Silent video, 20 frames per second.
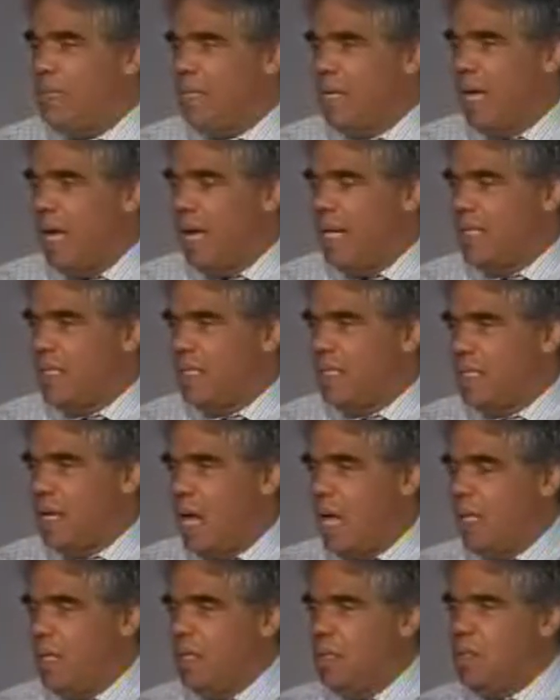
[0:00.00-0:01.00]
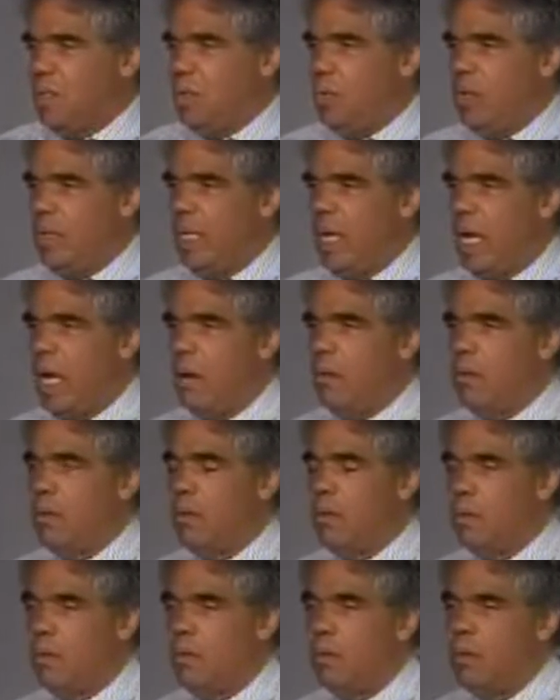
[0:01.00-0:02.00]
the kind of style you're doing now,
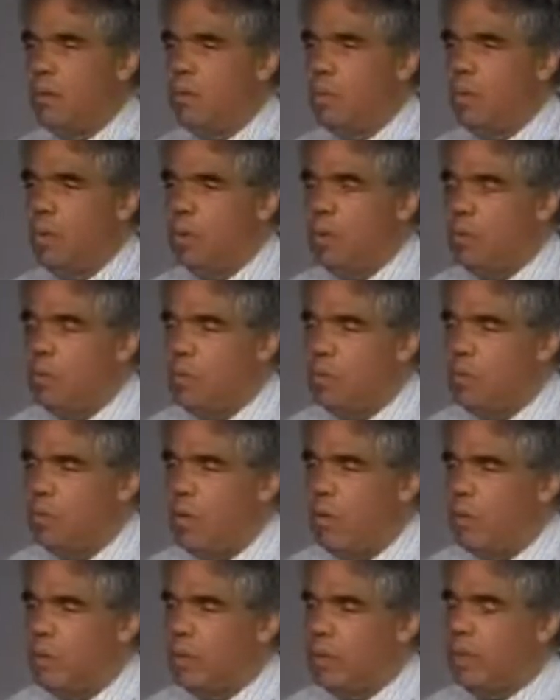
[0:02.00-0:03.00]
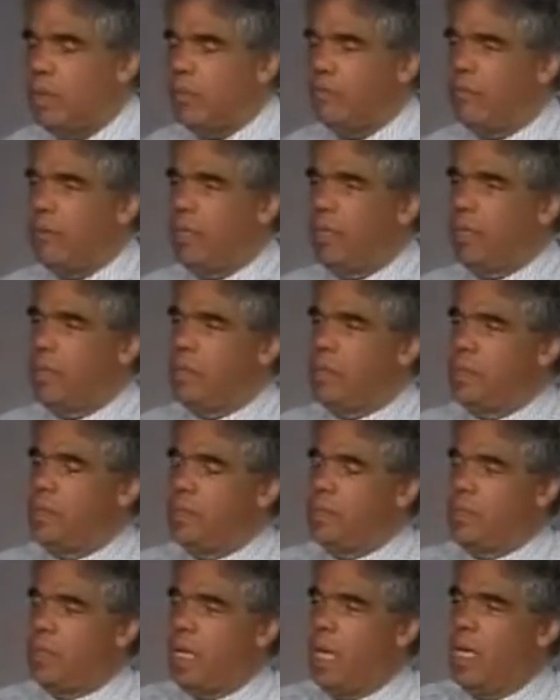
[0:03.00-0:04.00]
or were you drawing stick figures as
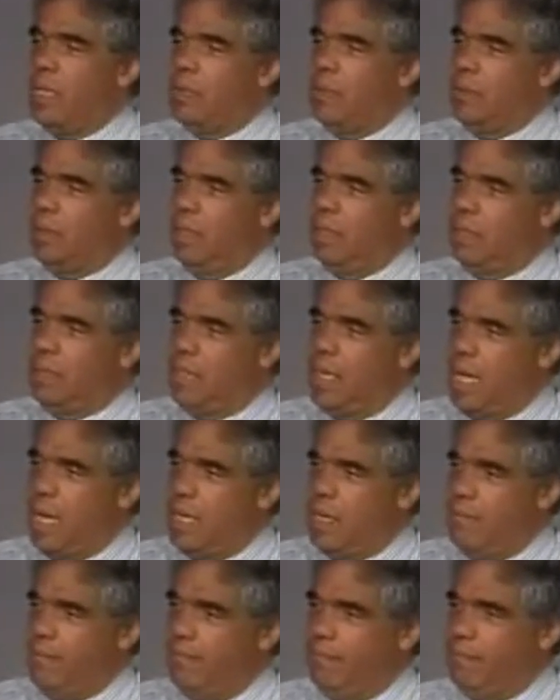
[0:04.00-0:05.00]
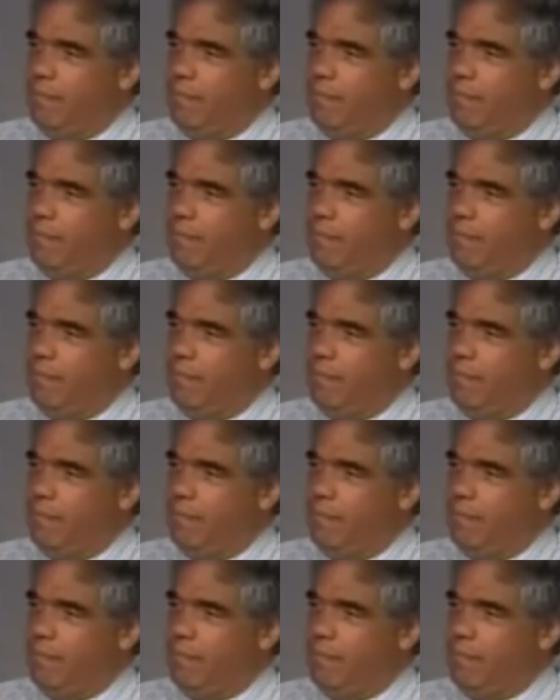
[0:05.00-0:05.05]
a child to get started?